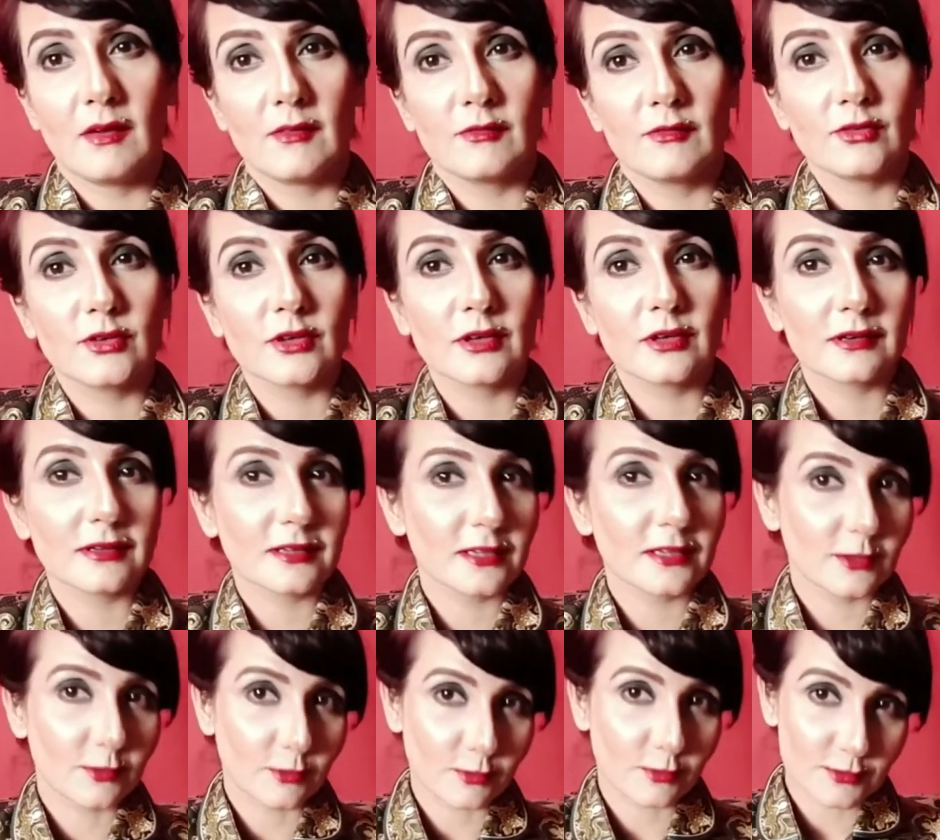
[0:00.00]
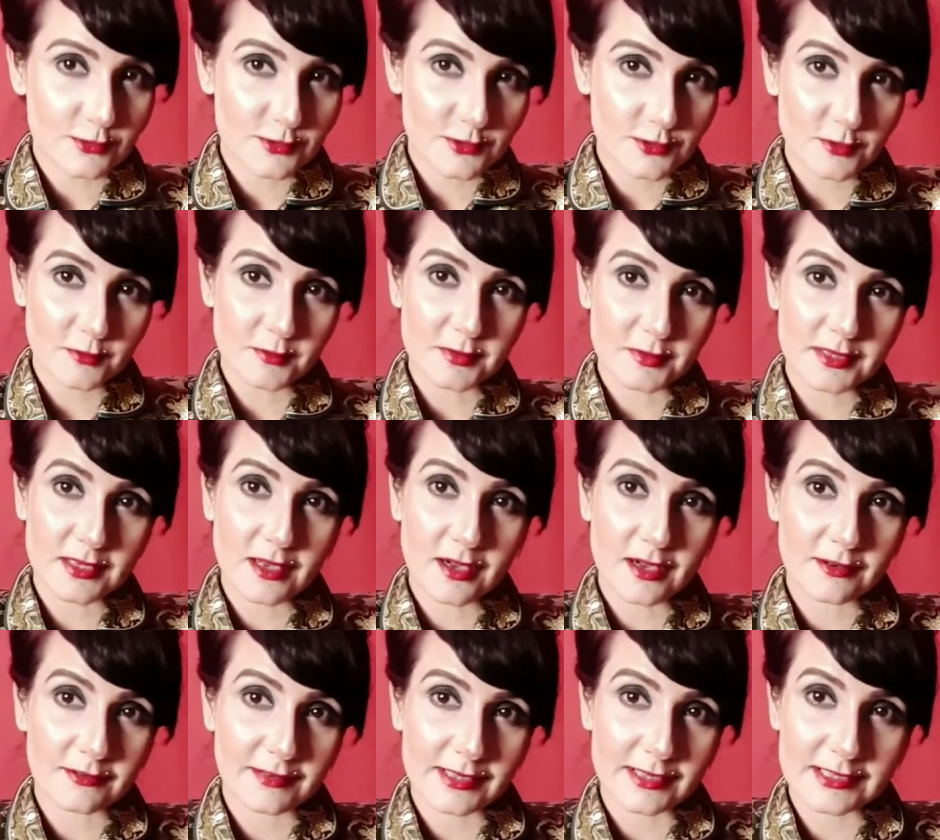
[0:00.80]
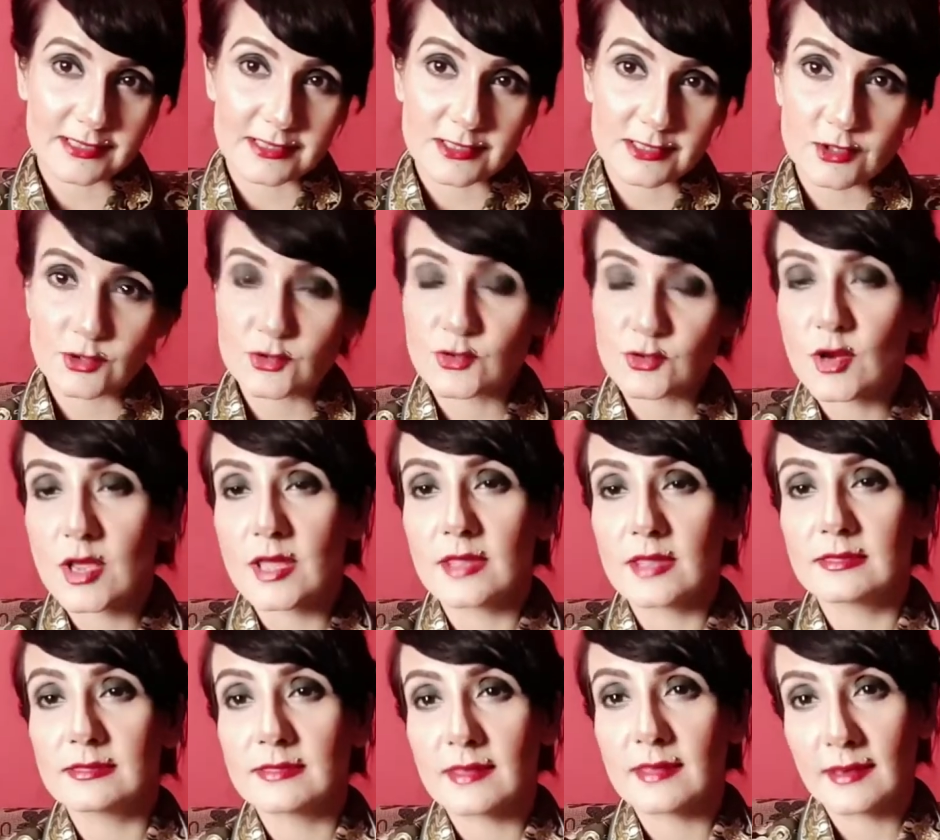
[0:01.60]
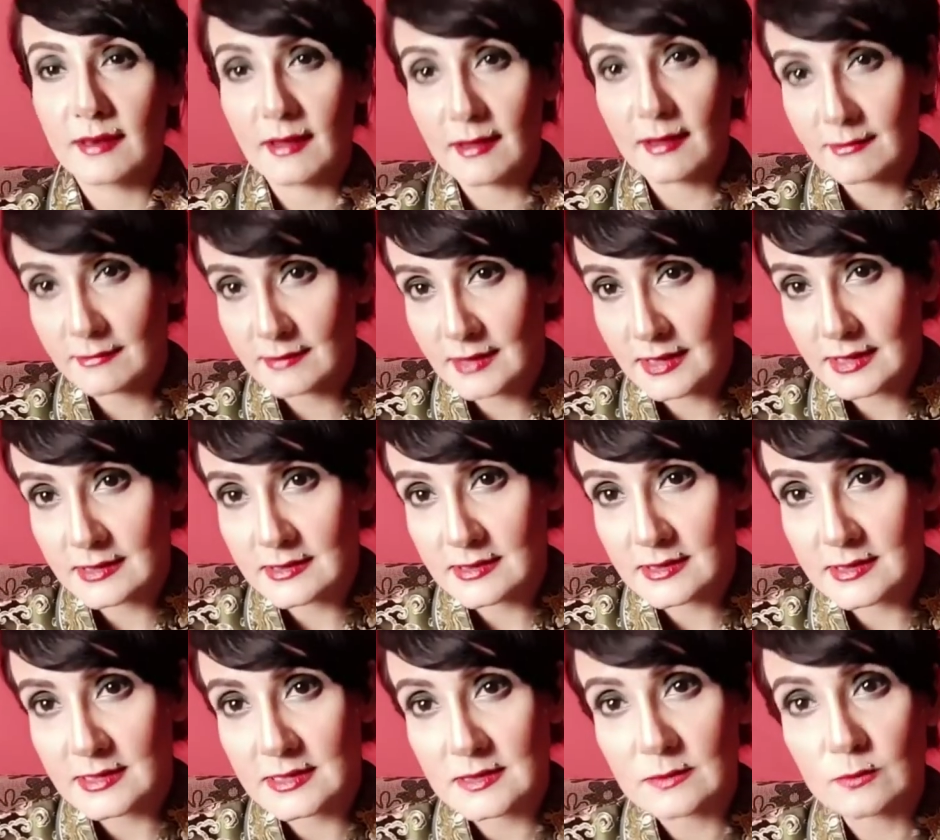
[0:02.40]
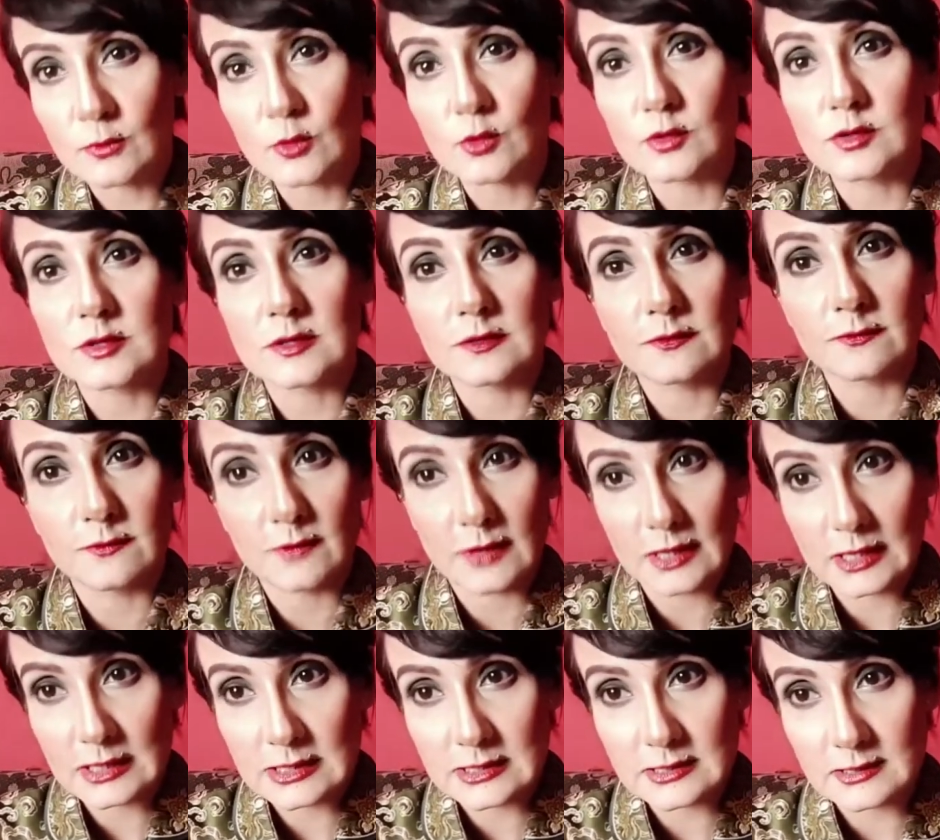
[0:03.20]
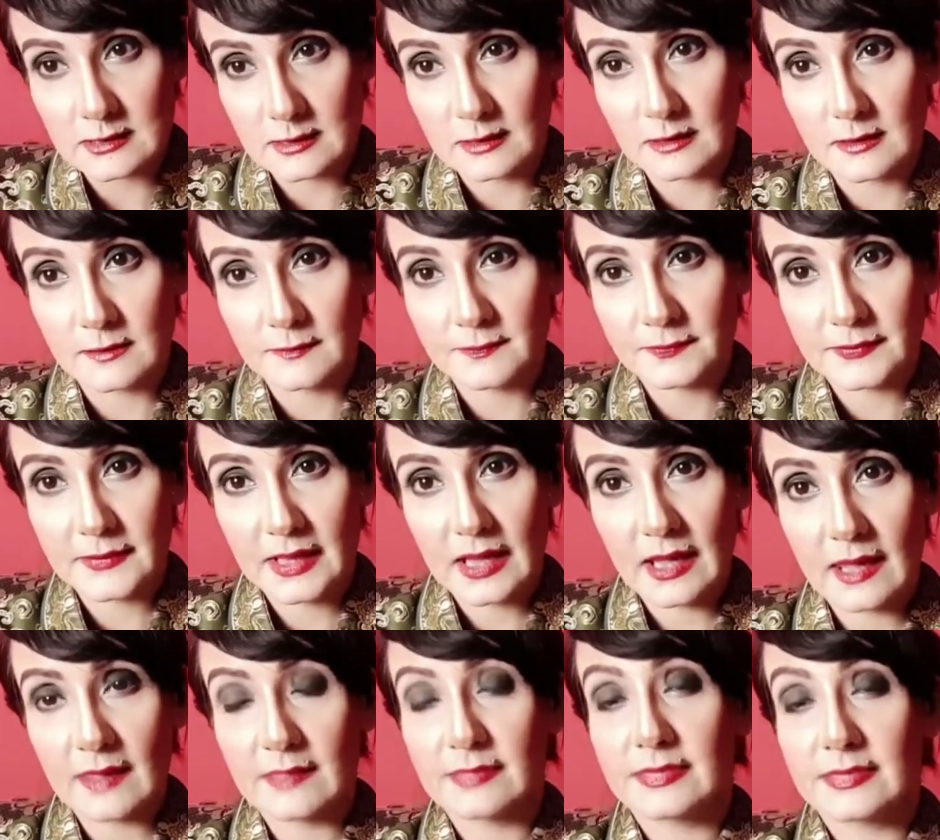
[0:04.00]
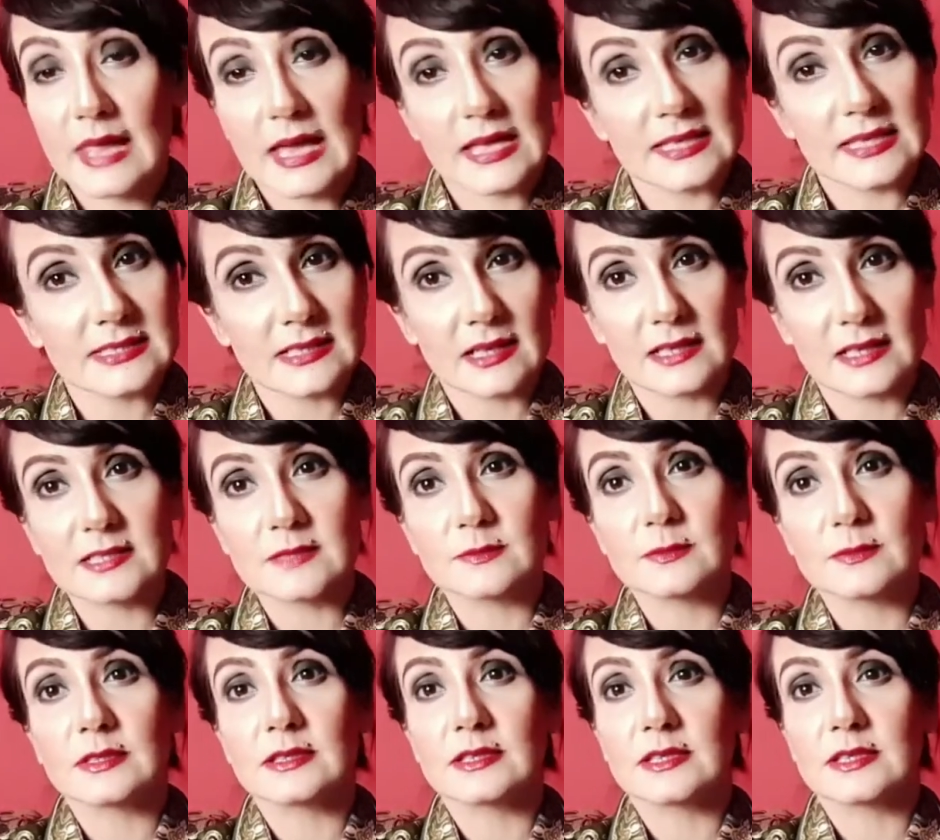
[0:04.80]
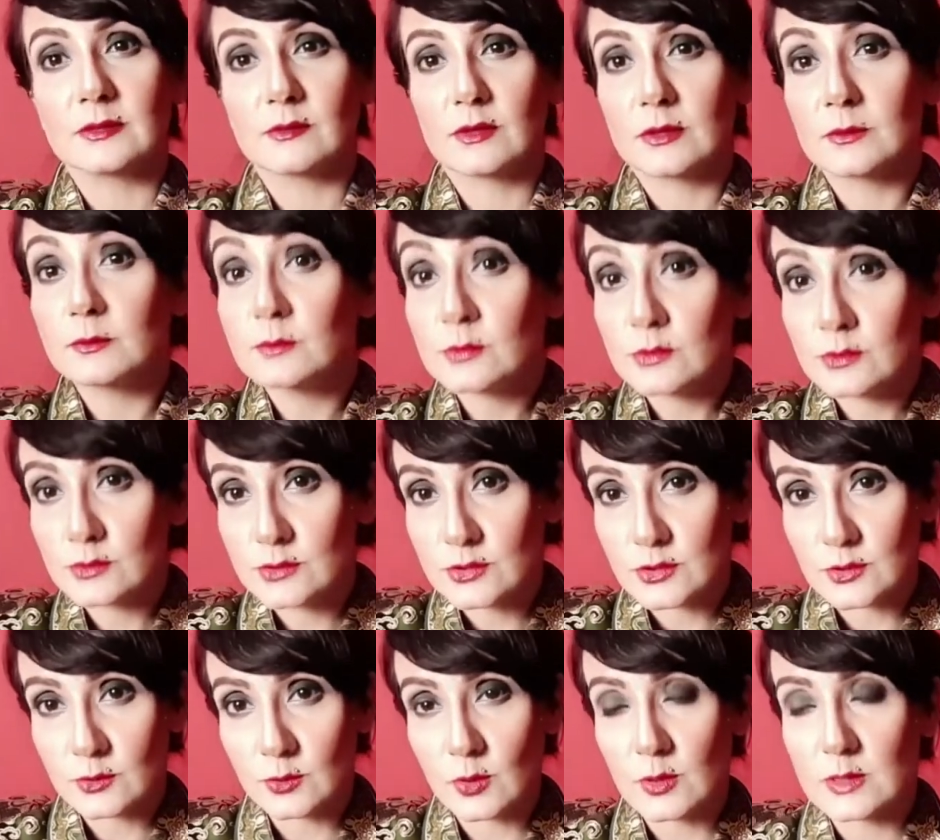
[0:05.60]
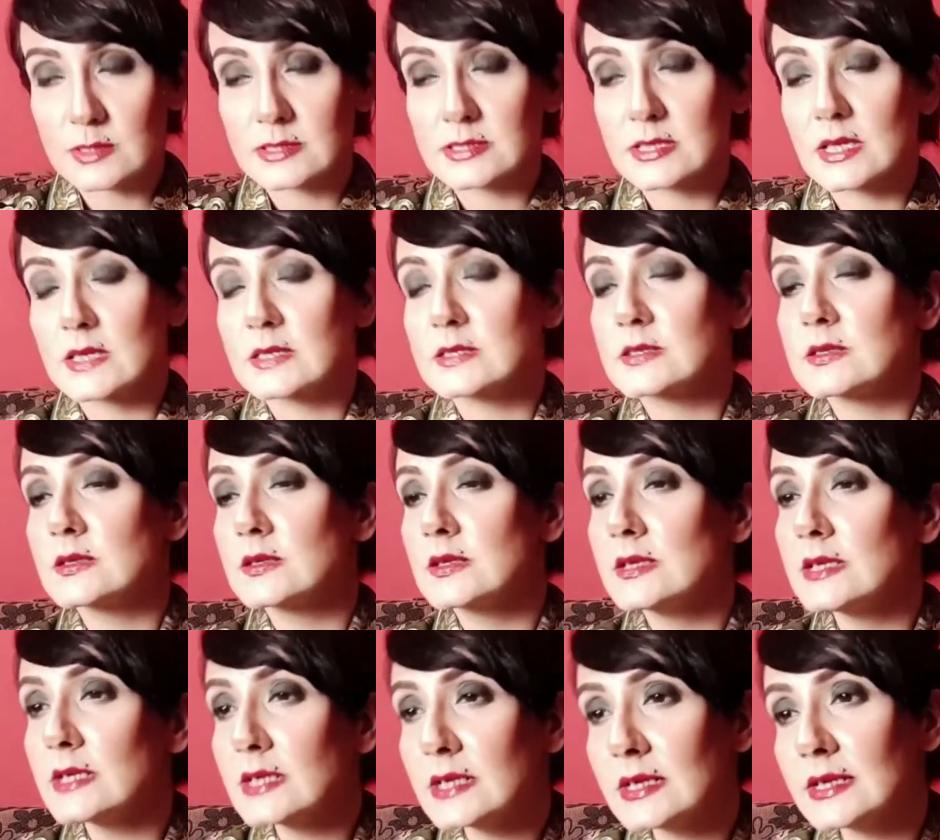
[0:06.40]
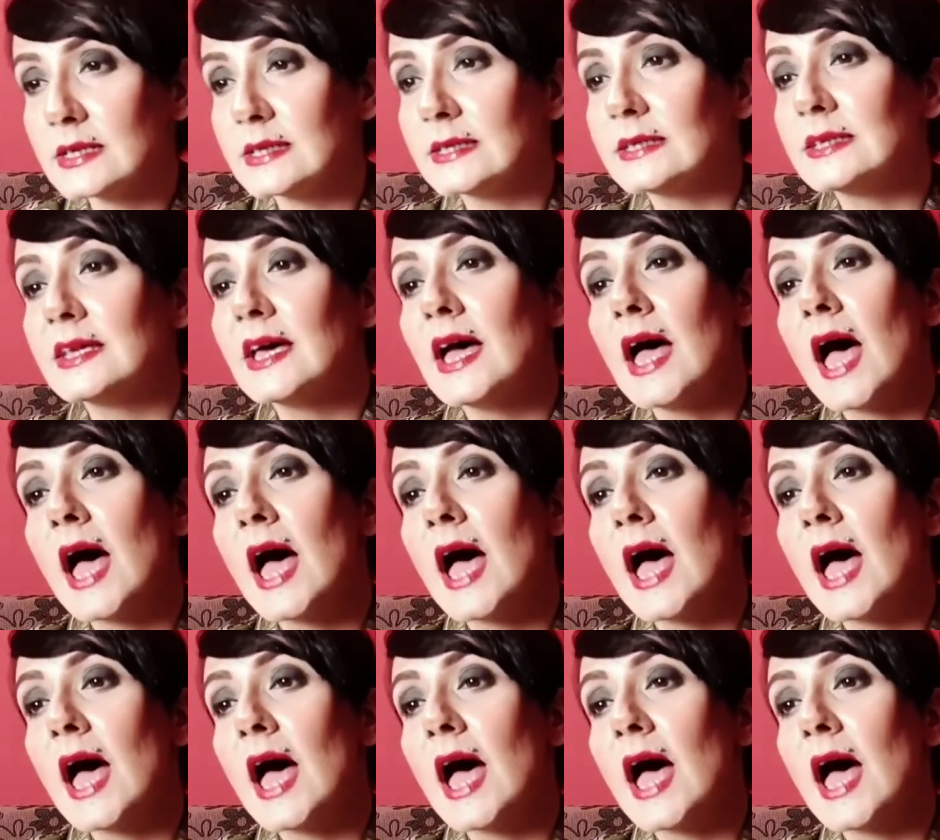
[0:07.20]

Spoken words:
Fear can also be our greatest strength and our greatest motivator. And that's ultimately what Pluto wants us to learn.